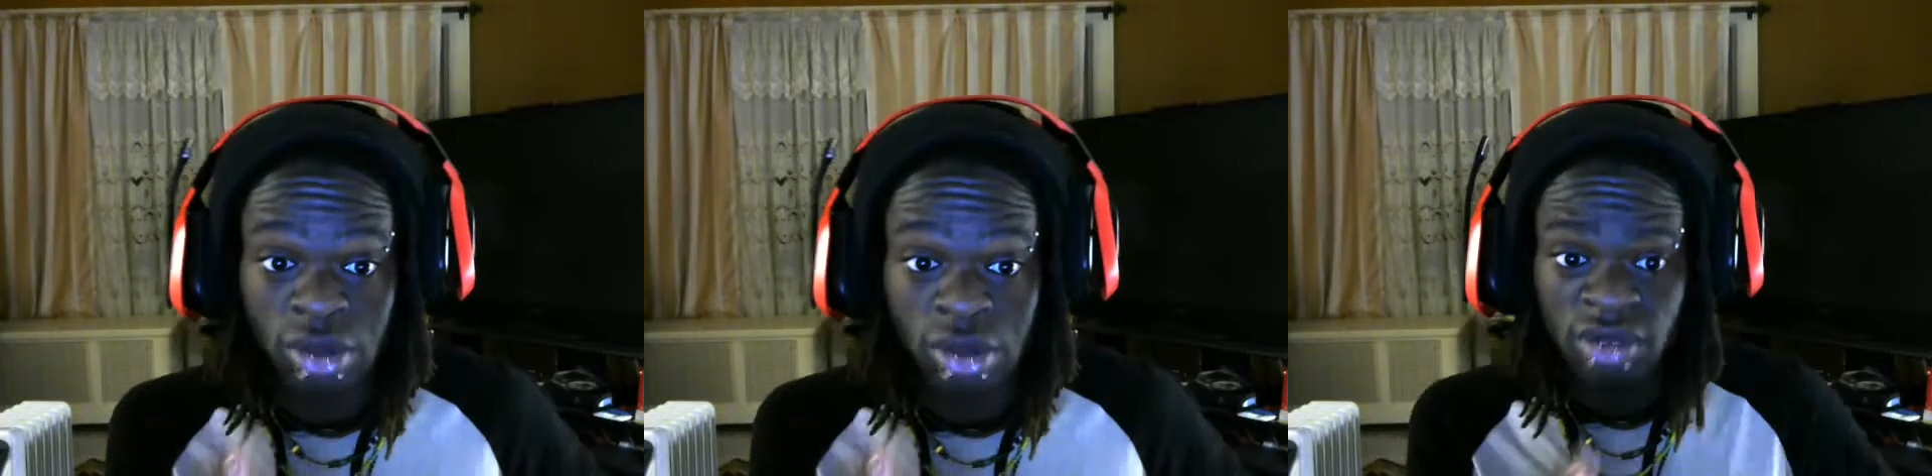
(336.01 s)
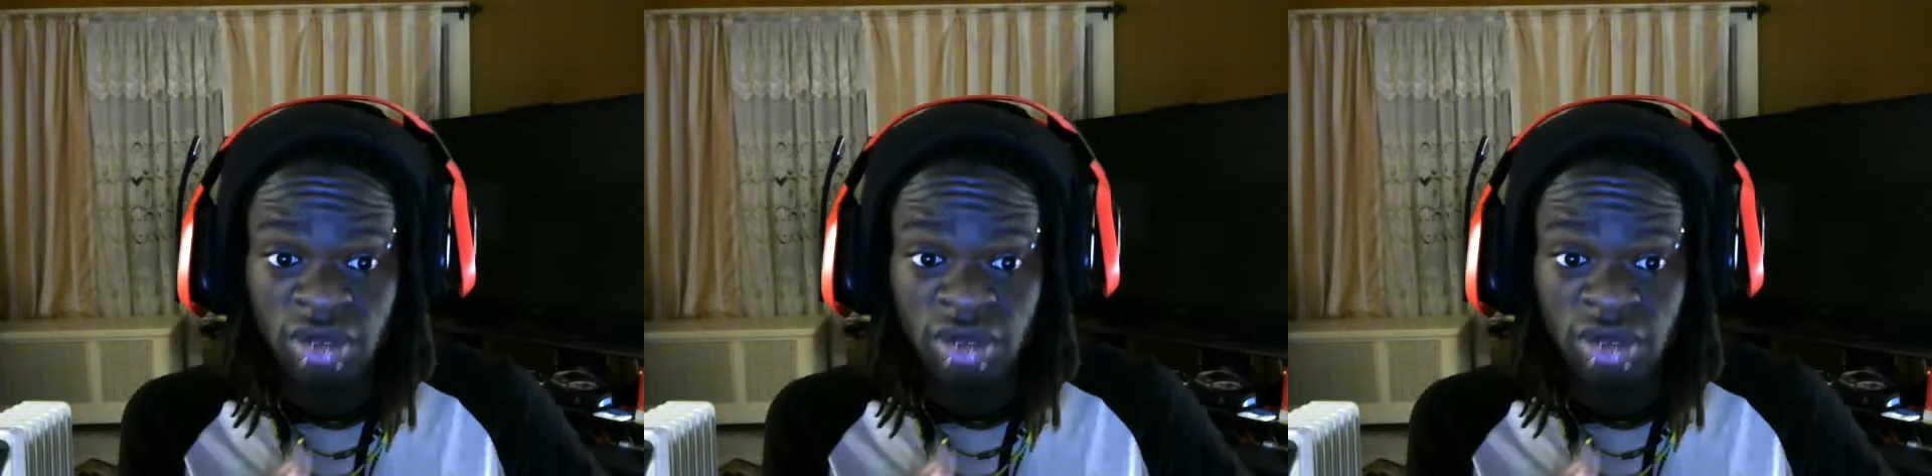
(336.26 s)

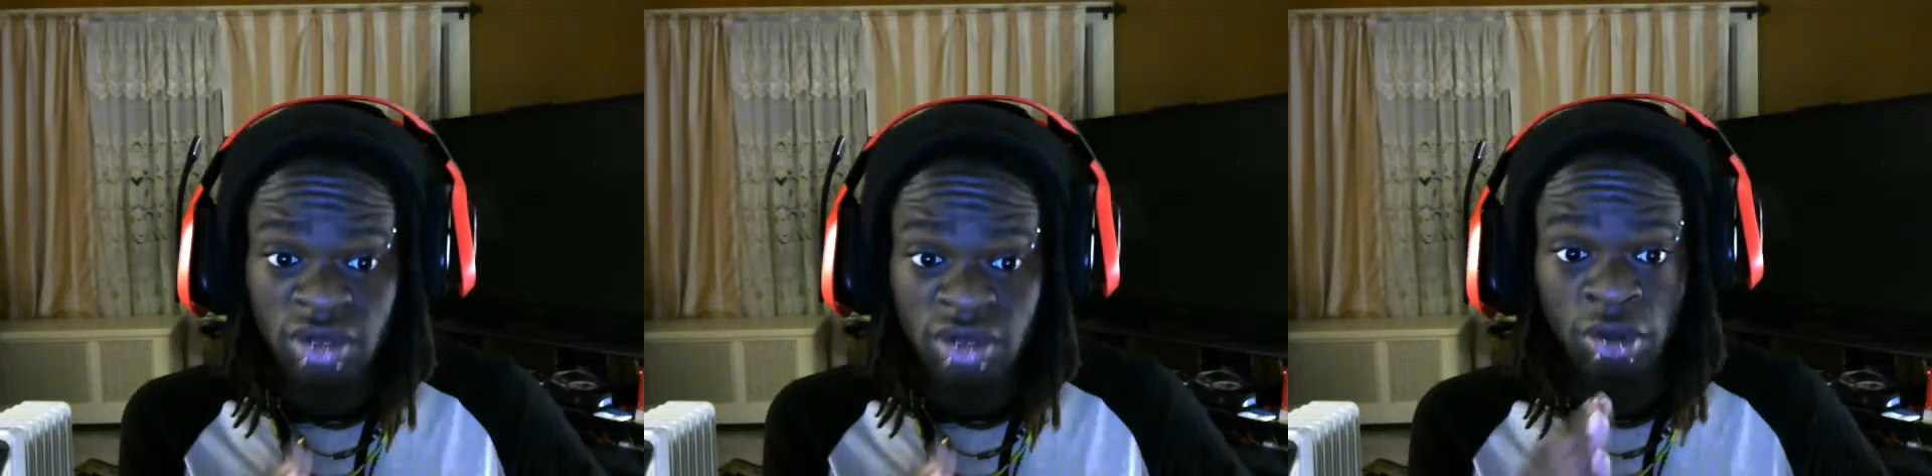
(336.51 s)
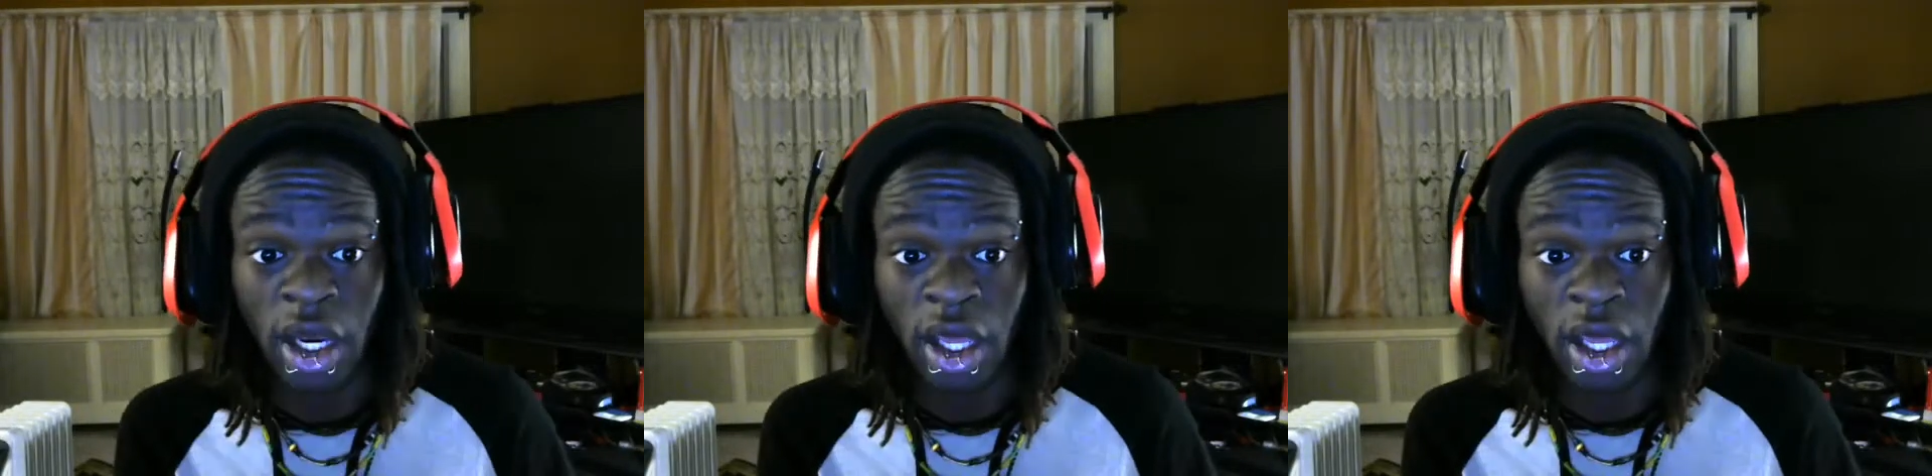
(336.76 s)

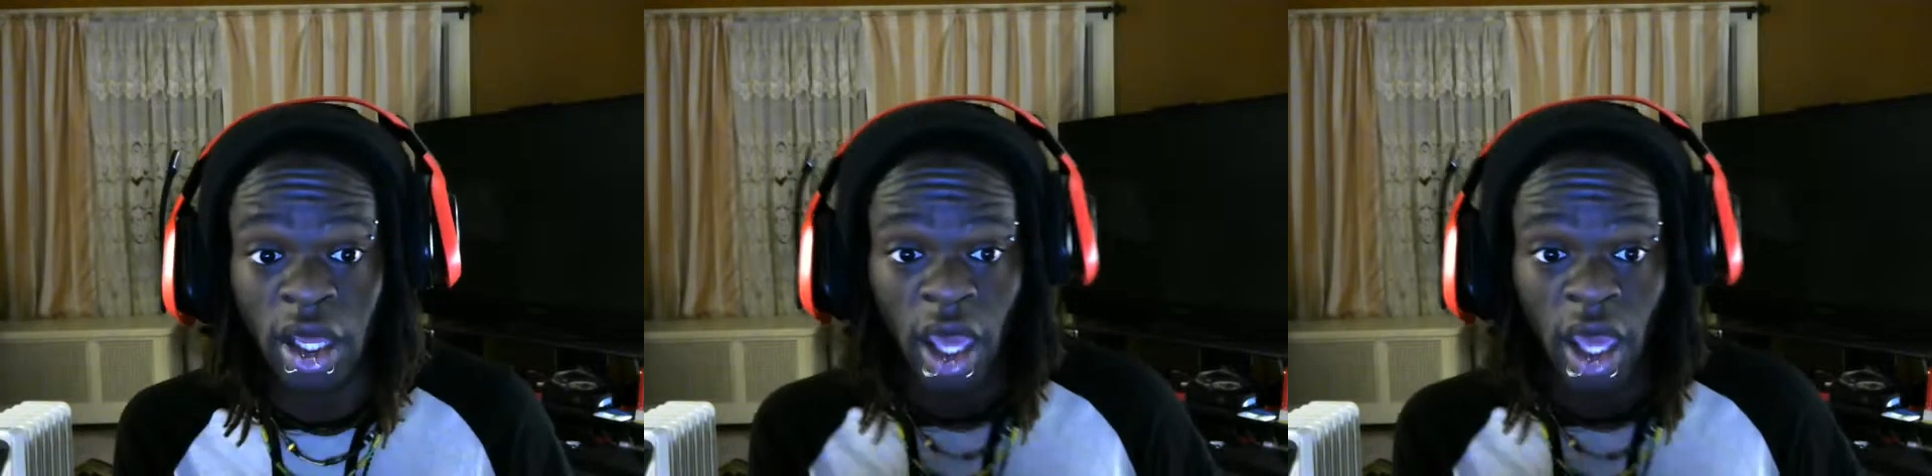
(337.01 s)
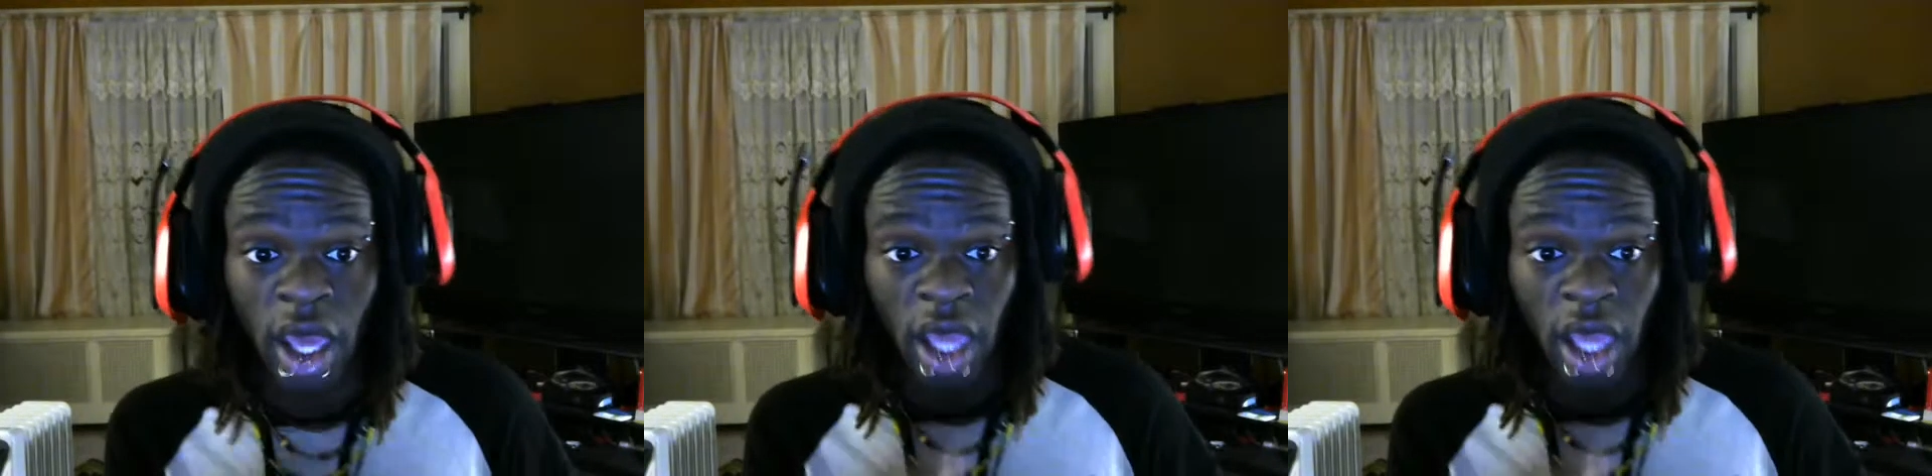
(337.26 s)
49, and
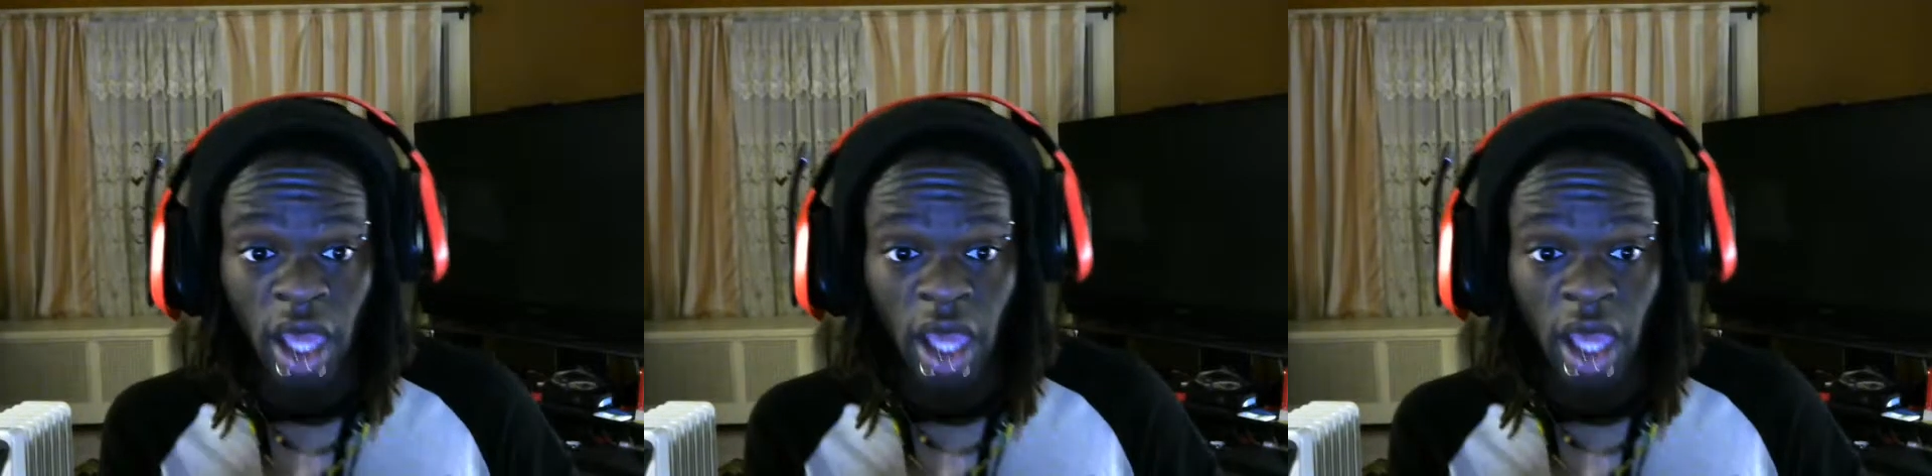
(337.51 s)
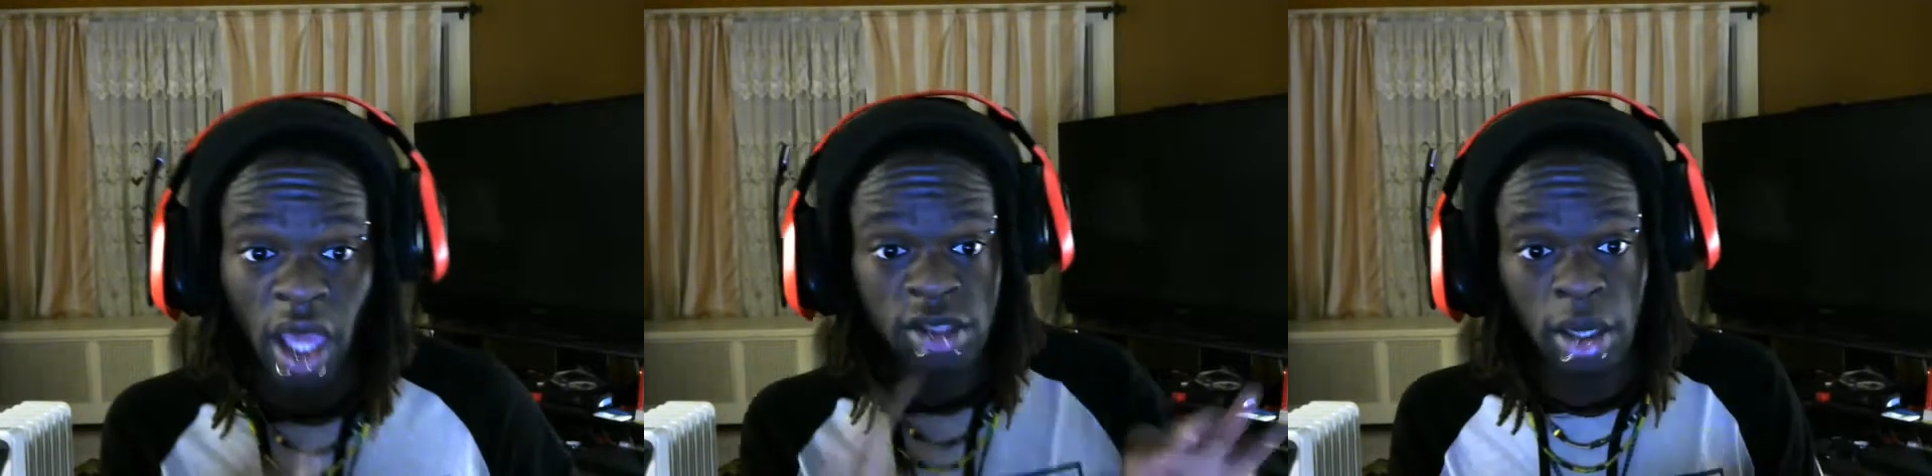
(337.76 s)
this is where I
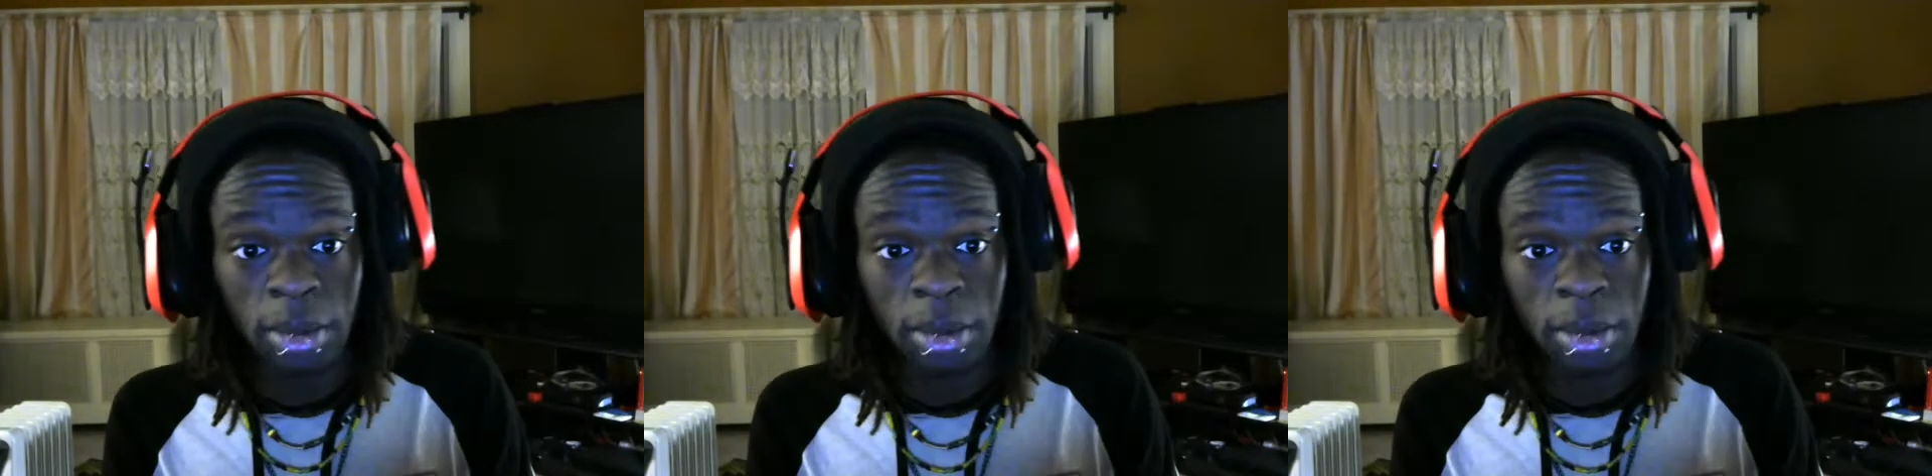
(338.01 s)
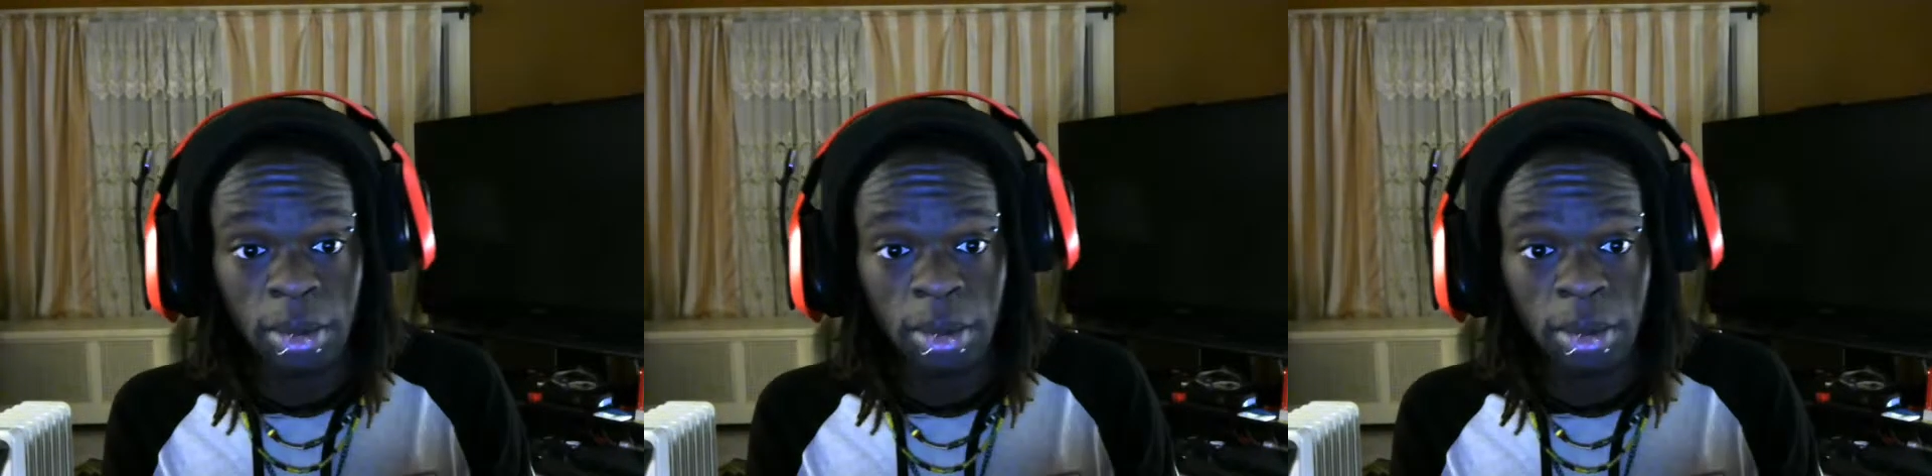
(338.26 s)
messed up,